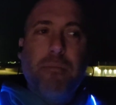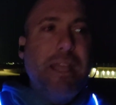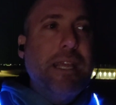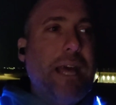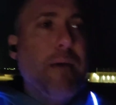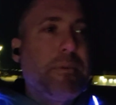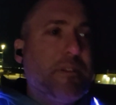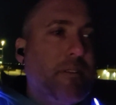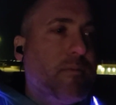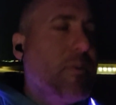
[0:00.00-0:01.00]
Make it
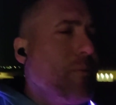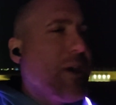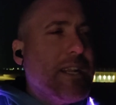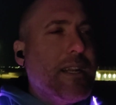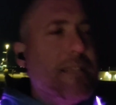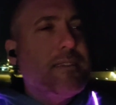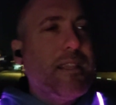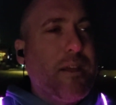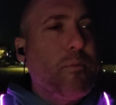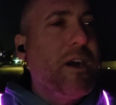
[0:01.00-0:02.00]
happen. Why did I
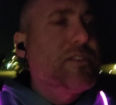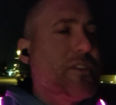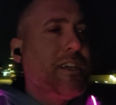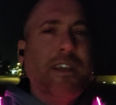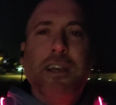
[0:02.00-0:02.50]
say that? Watch.